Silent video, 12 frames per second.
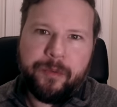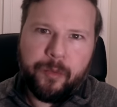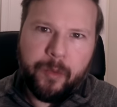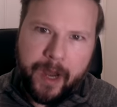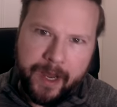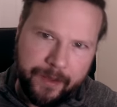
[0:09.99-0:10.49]

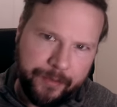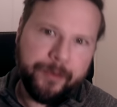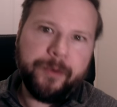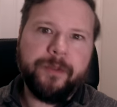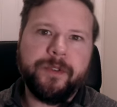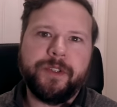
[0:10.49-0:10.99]
way
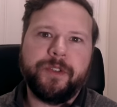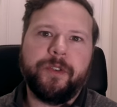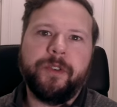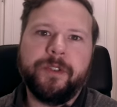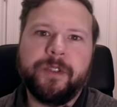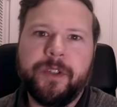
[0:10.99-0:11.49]
through
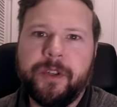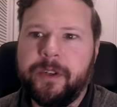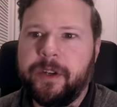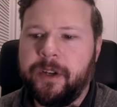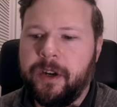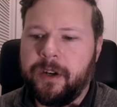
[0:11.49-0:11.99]
Soren
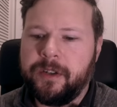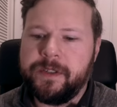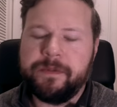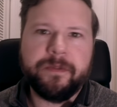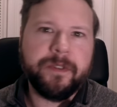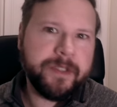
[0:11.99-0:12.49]
Kierkegaard's
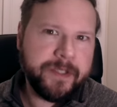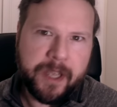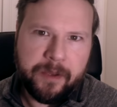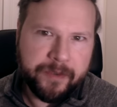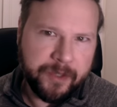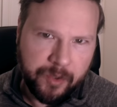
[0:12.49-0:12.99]

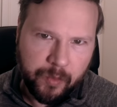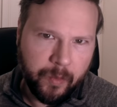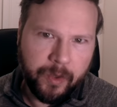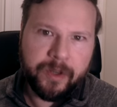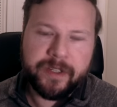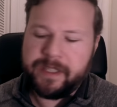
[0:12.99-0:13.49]
philosophical
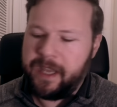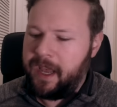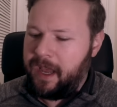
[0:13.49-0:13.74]
works